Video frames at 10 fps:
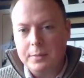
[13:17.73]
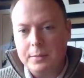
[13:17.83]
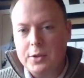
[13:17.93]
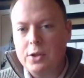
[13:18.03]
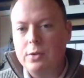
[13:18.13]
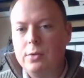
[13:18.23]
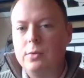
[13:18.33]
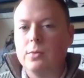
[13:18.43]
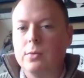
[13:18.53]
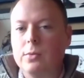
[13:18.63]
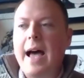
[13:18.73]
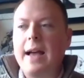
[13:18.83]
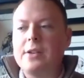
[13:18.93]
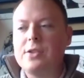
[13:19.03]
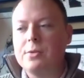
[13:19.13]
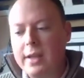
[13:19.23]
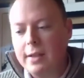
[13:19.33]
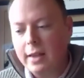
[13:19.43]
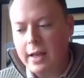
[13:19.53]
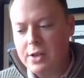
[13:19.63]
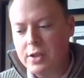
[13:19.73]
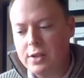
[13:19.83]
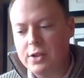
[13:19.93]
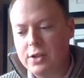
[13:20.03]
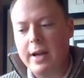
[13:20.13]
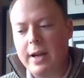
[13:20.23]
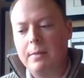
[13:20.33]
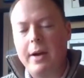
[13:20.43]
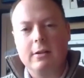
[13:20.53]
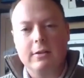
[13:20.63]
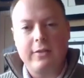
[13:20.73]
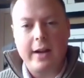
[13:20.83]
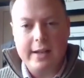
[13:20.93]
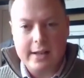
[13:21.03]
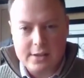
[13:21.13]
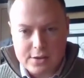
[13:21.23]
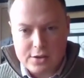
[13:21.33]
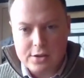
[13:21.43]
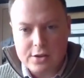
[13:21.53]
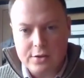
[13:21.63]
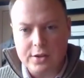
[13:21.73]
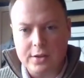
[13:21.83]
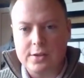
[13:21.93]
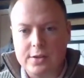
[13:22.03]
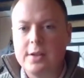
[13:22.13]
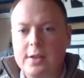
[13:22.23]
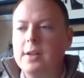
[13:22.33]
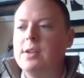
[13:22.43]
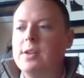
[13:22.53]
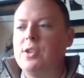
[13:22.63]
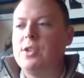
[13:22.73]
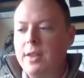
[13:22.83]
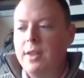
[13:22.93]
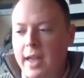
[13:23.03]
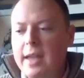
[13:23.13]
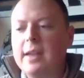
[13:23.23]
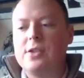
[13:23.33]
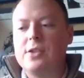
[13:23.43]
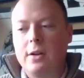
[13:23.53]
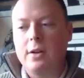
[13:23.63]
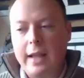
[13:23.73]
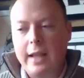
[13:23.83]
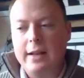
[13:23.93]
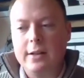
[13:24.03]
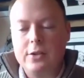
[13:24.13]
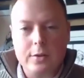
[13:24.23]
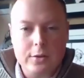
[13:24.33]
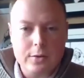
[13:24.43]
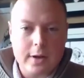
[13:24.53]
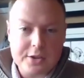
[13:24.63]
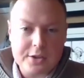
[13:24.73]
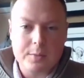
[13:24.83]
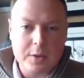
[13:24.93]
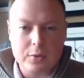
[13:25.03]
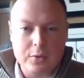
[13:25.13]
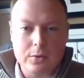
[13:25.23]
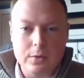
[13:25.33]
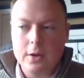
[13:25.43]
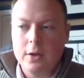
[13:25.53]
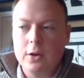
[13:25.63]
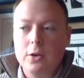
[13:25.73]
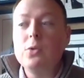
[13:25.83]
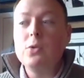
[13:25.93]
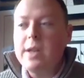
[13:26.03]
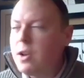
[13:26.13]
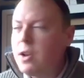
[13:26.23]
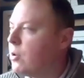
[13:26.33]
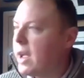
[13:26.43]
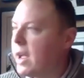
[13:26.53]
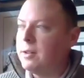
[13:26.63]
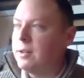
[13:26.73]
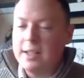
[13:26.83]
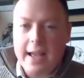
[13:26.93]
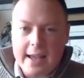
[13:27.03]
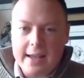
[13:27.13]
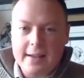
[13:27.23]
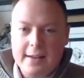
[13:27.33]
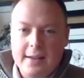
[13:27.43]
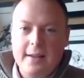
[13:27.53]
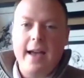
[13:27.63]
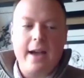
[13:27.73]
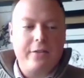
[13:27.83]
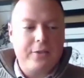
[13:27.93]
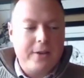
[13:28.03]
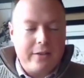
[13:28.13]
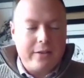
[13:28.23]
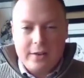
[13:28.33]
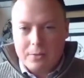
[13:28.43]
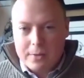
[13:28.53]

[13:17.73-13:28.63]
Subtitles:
to relax the regulations around microfinance institutions so that they can start lending to a new customer pool who we know now today, after having